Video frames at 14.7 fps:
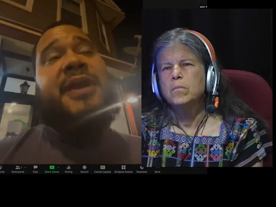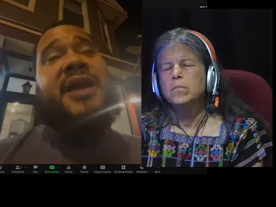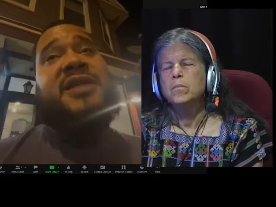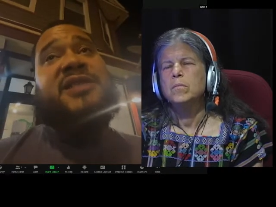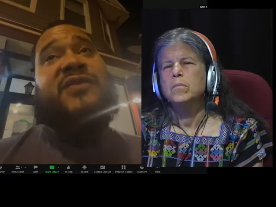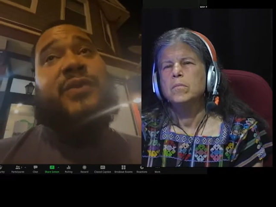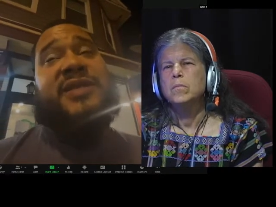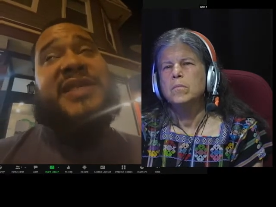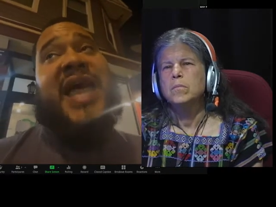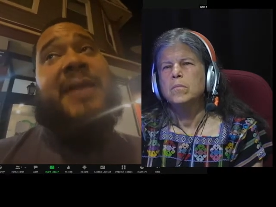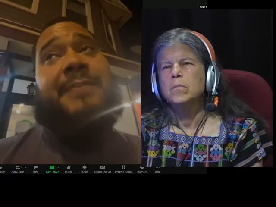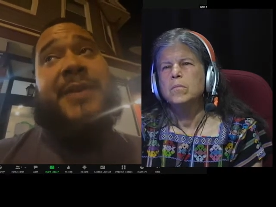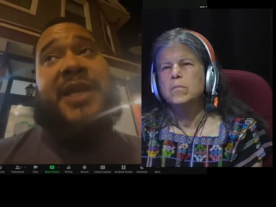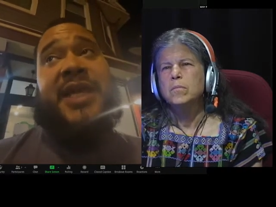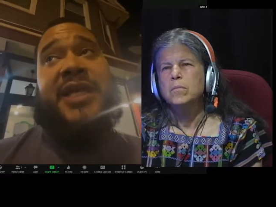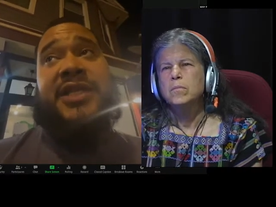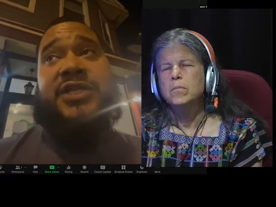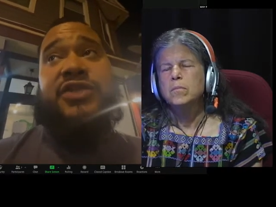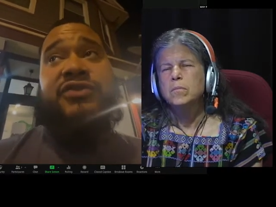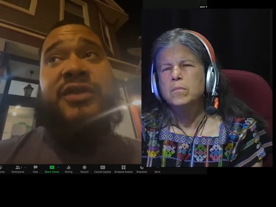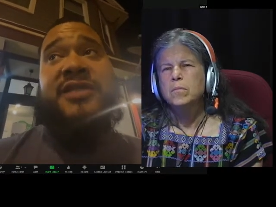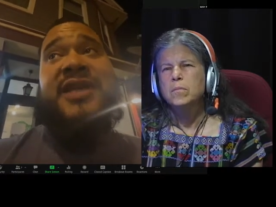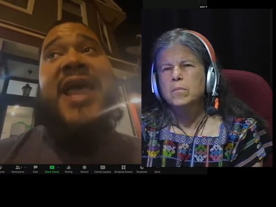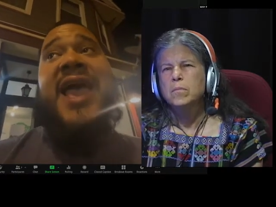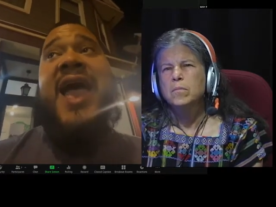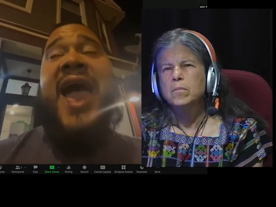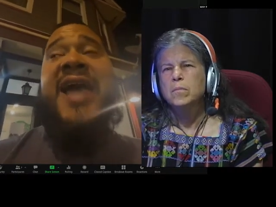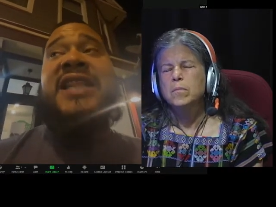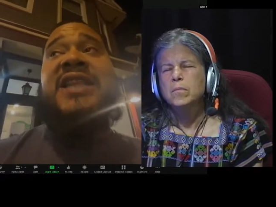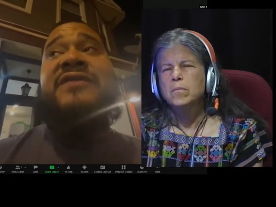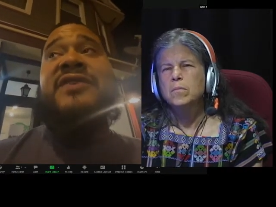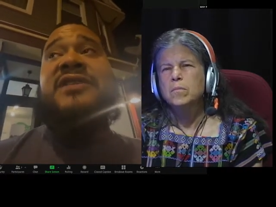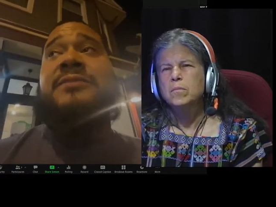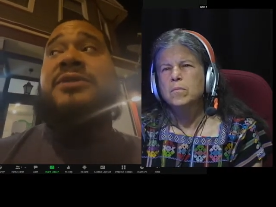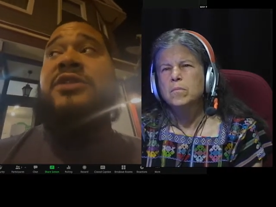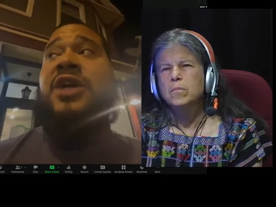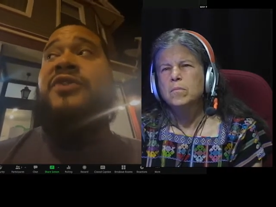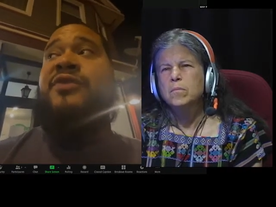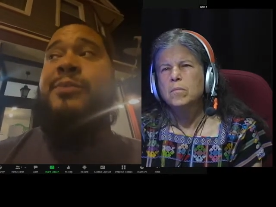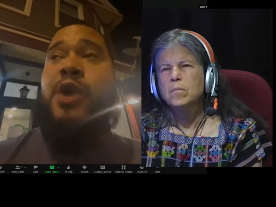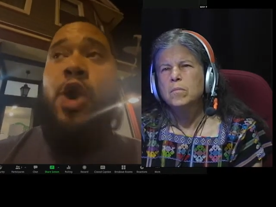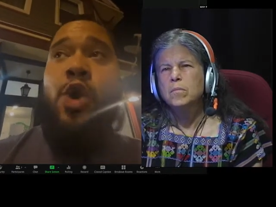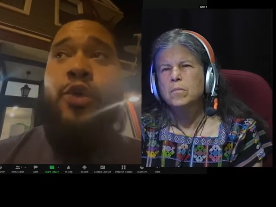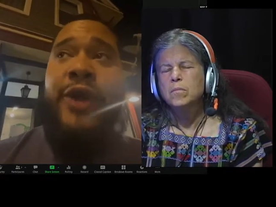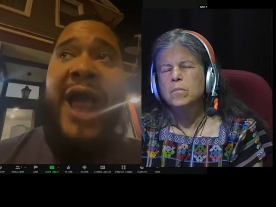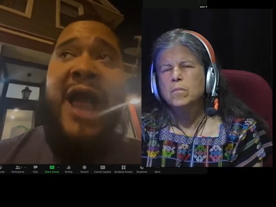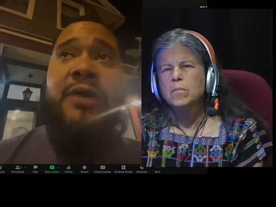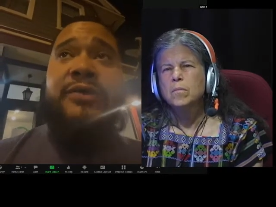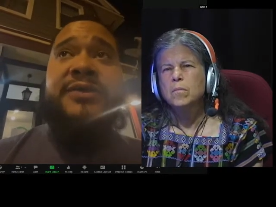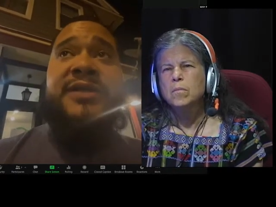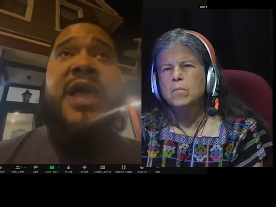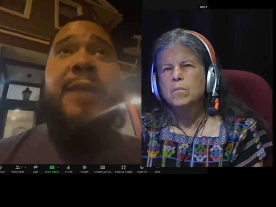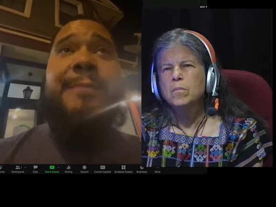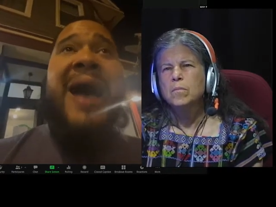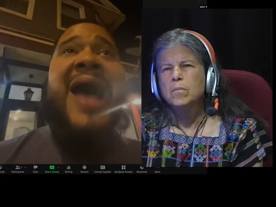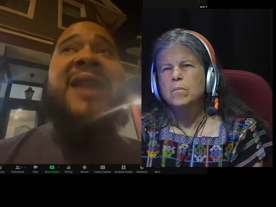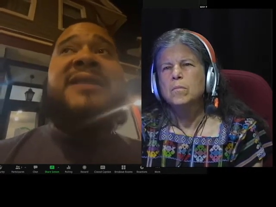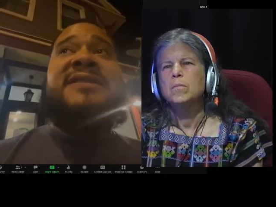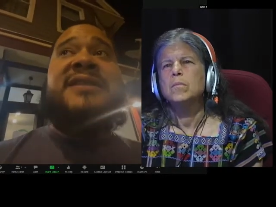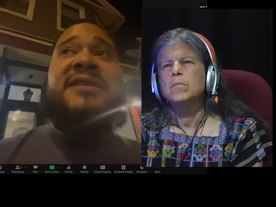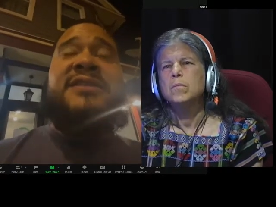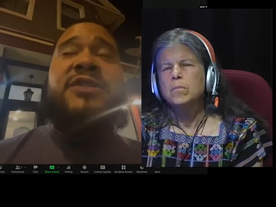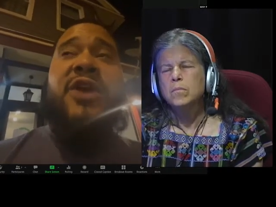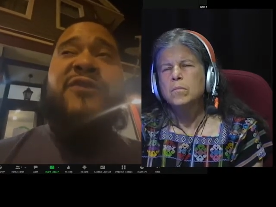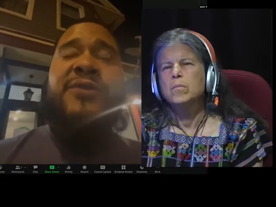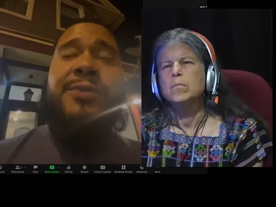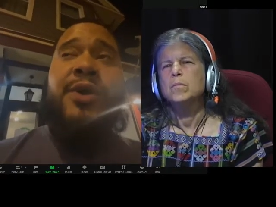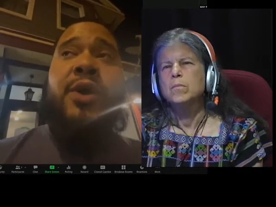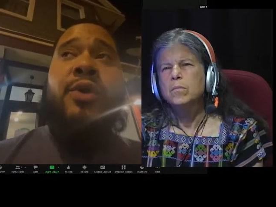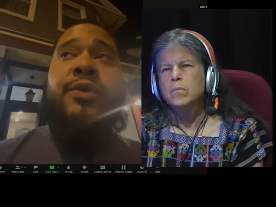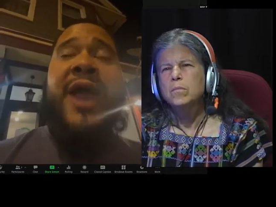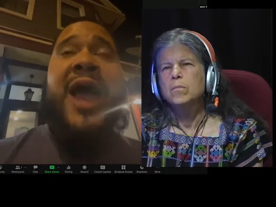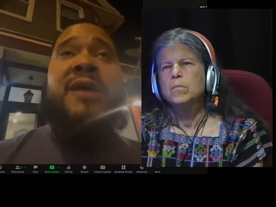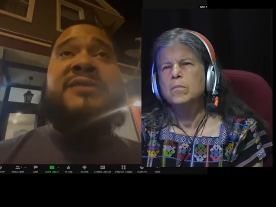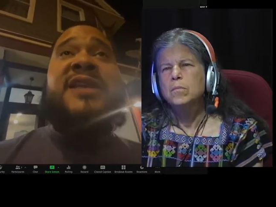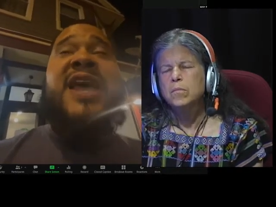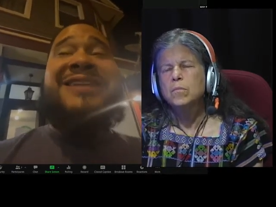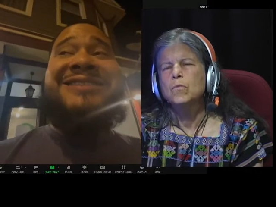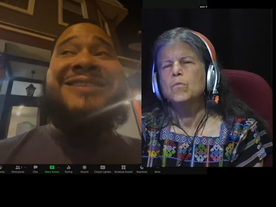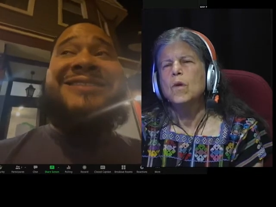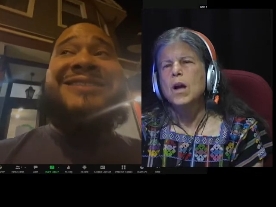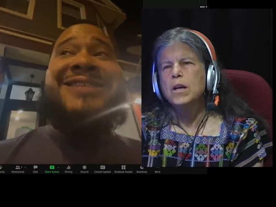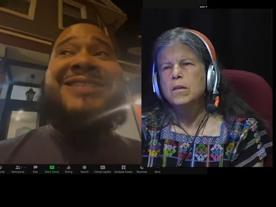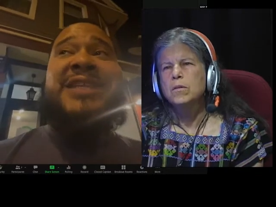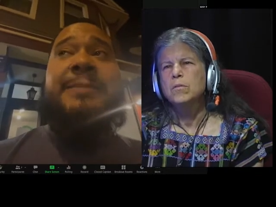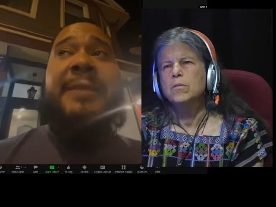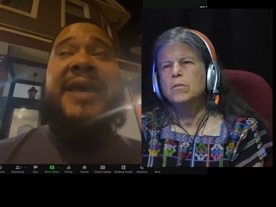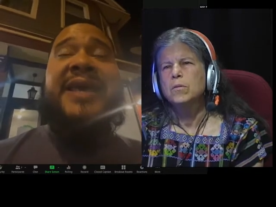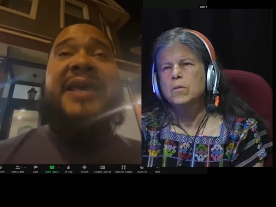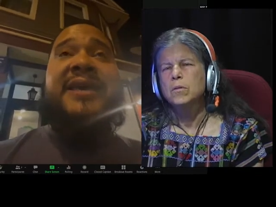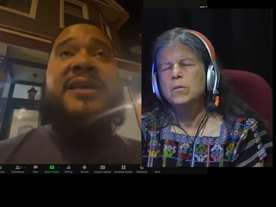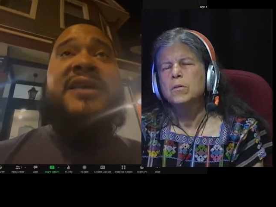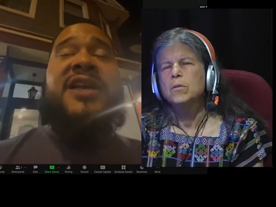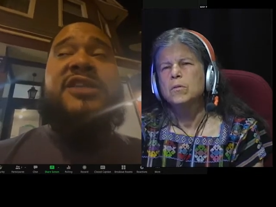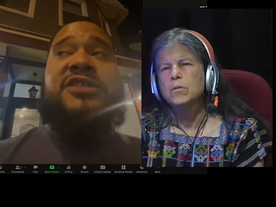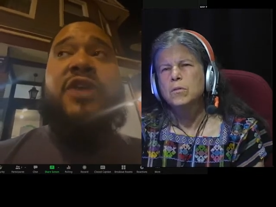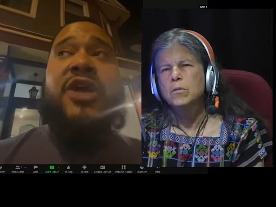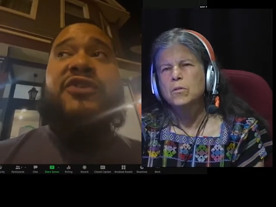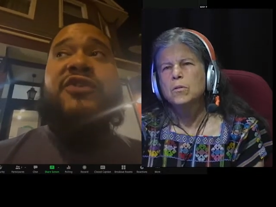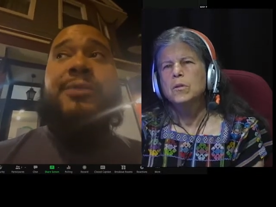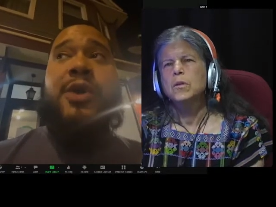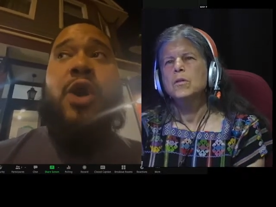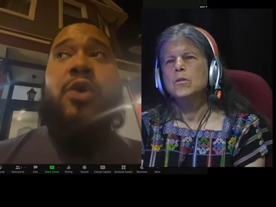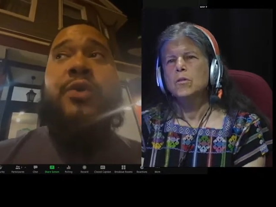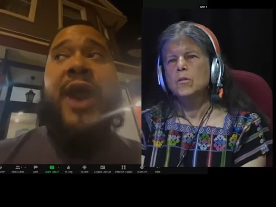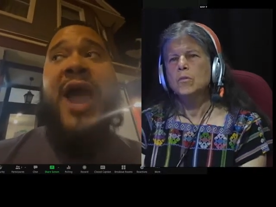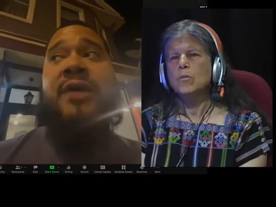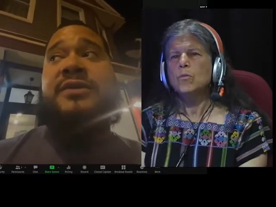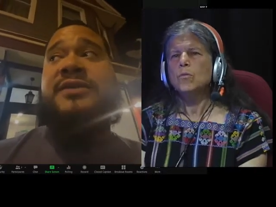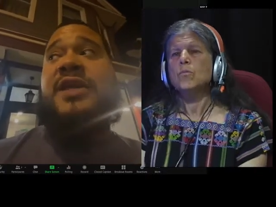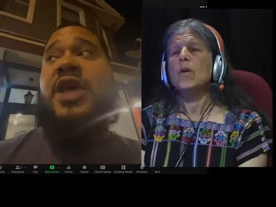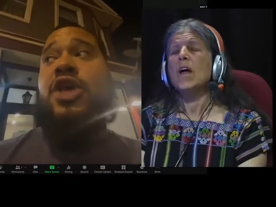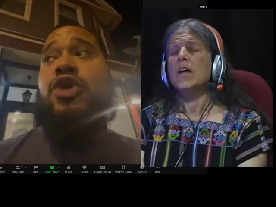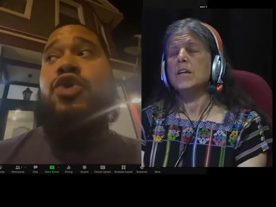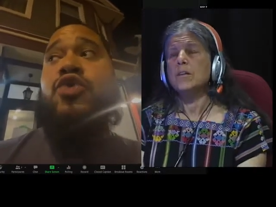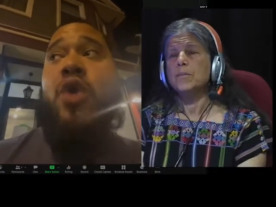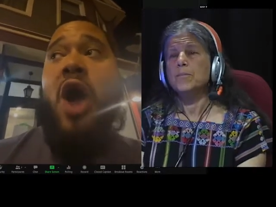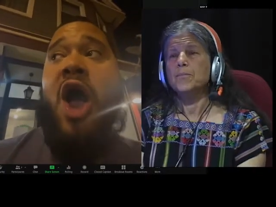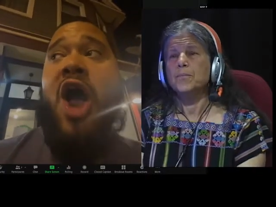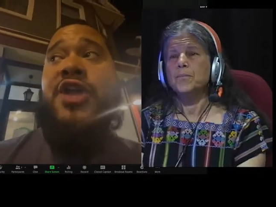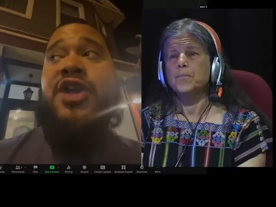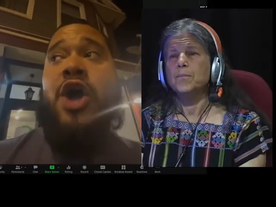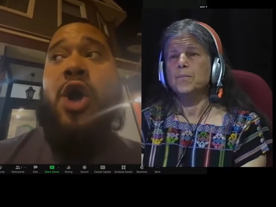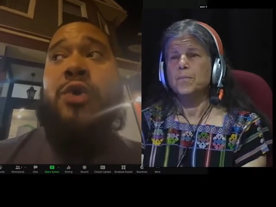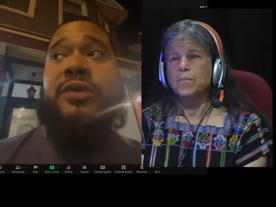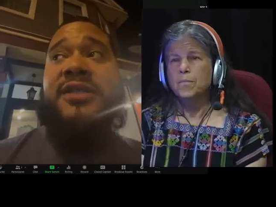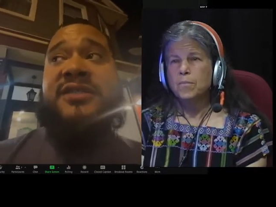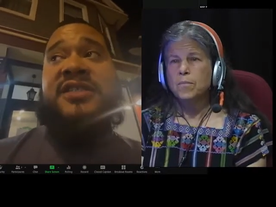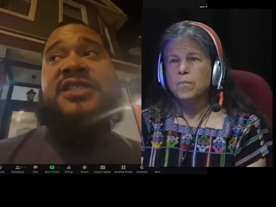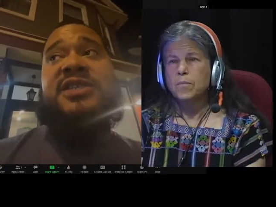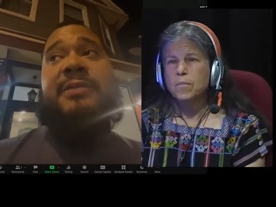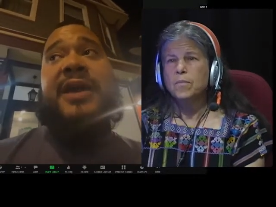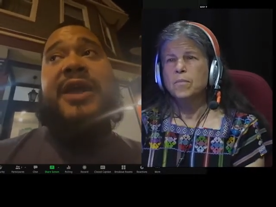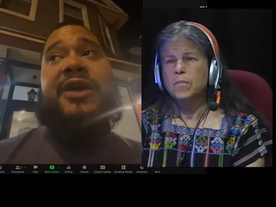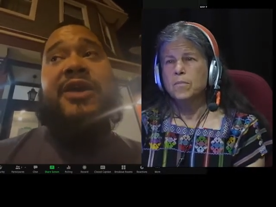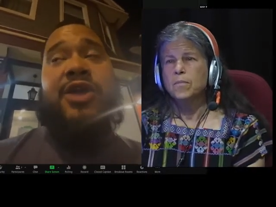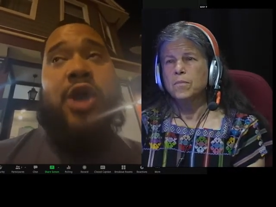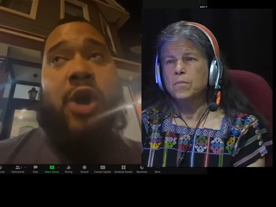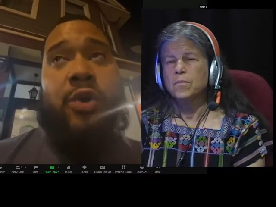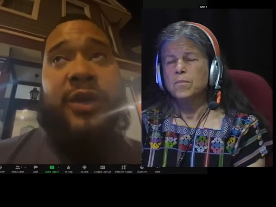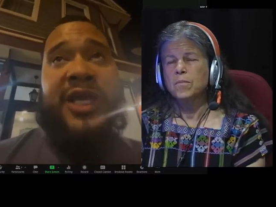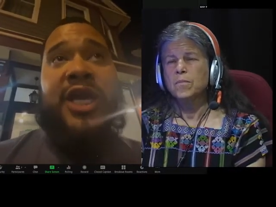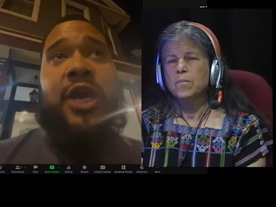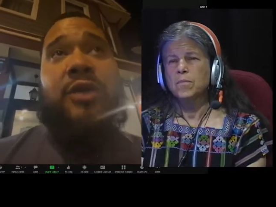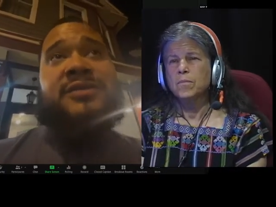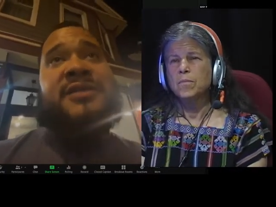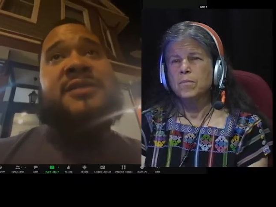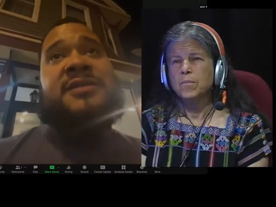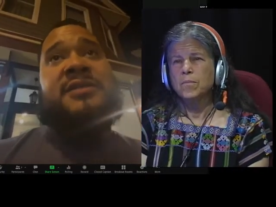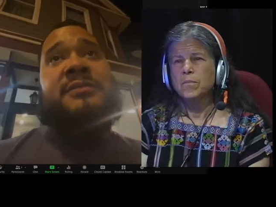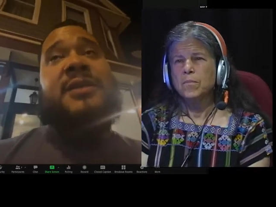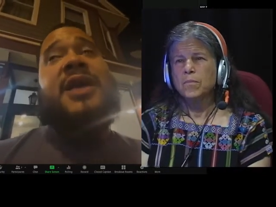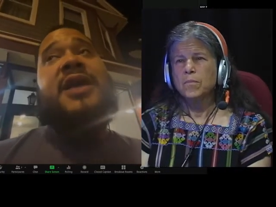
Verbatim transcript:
Speaker 1: because of what's happening in the streets. Activism starts from your own house. Politics start from your own house. Decision making right. starts from your own house. Right. You are your own decision maker in your own ecosystem.